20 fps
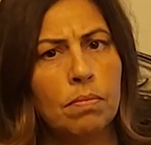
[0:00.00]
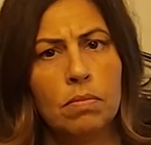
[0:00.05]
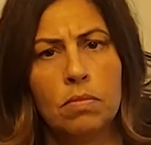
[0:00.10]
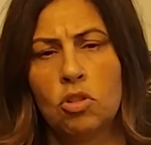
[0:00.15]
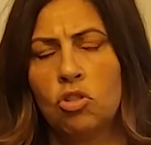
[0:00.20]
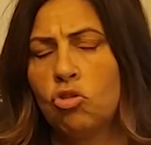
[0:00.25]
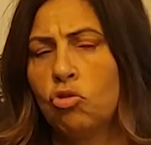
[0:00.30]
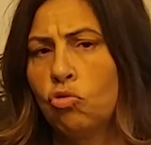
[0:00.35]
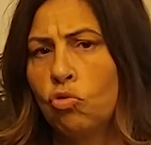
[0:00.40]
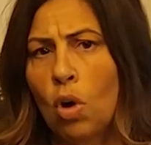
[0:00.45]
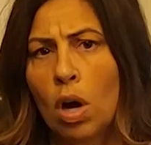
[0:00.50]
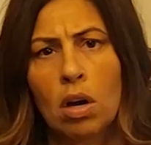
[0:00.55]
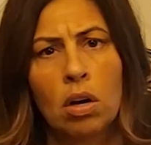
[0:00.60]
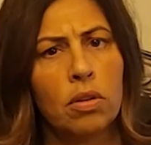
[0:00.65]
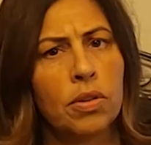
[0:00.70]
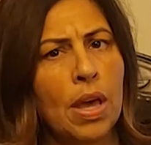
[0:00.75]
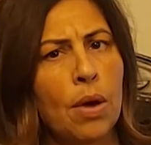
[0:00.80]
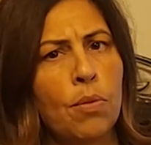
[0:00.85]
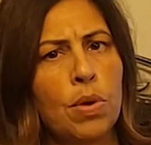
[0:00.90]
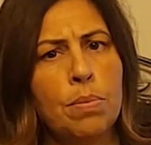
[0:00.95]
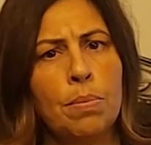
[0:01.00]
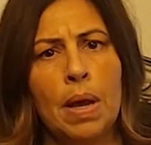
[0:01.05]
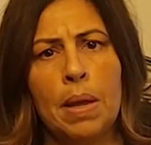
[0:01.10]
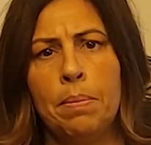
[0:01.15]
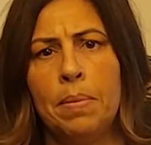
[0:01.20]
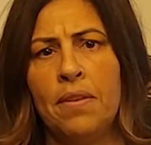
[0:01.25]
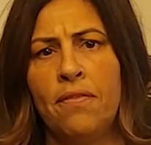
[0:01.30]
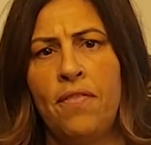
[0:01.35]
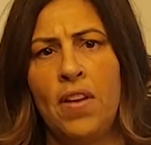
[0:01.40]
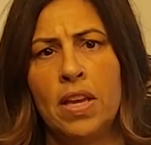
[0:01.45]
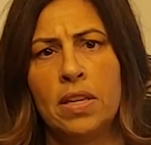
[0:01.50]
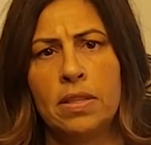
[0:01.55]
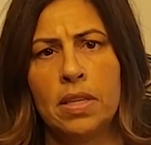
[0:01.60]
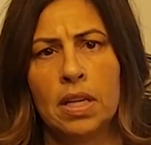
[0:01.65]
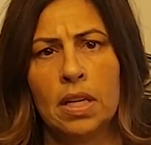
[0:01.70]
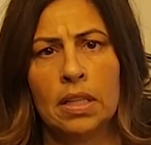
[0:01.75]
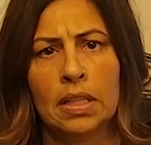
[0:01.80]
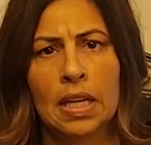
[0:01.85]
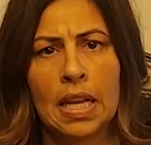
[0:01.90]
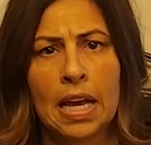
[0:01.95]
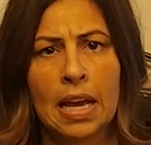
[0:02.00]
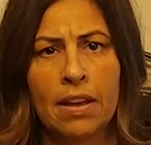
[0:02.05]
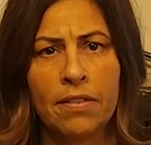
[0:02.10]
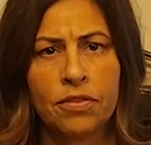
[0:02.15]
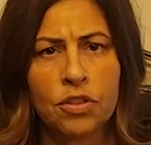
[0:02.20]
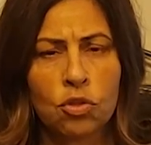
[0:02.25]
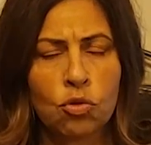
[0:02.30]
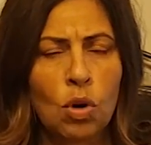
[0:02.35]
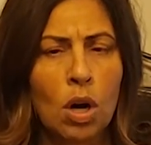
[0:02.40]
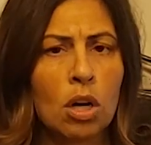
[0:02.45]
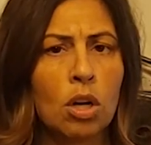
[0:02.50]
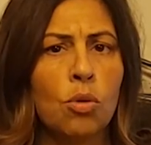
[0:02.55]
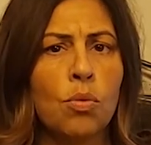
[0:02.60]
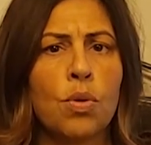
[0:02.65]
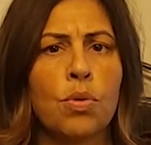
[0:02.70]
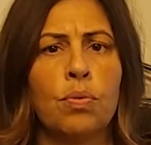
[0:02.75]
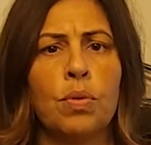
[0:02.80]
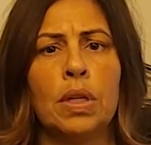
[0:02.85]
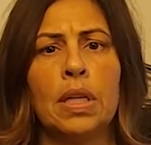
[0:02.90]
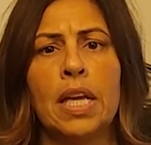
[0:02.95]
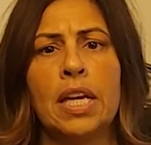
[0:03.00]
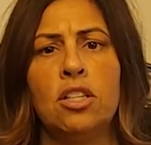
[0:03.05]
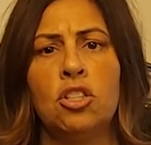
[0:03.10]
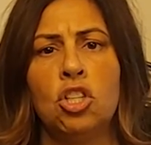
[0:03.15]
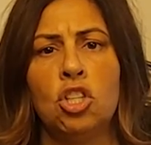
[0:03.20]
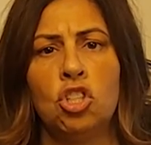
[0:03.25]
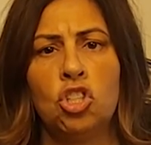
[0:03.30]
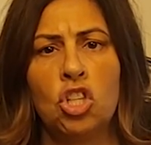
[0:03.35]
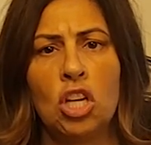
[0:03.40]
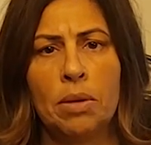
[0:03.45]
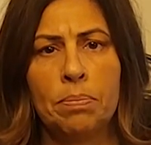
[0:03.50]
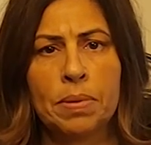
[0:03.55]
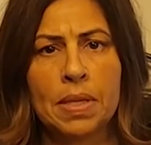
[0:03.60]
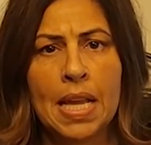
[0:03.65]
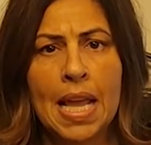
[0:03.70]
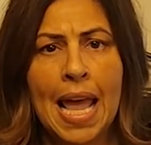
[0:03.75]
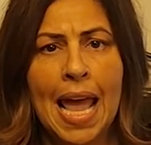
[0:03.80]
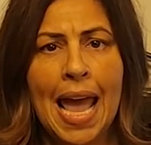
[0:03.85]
struggle that we might be facing in life, struggle with relationships.